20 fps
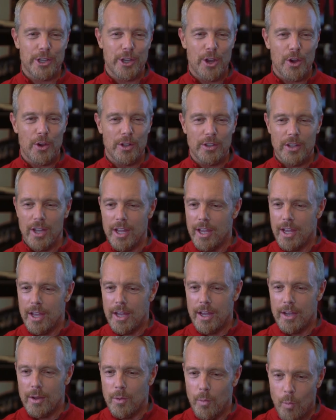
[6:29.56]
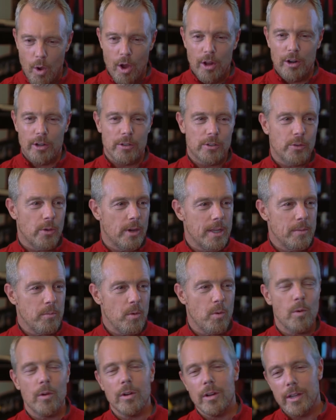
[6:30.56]
you go to water, do I need
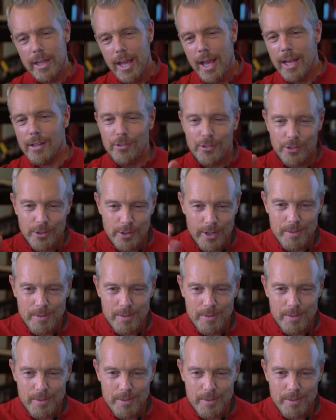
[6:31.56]
more water? Yes, you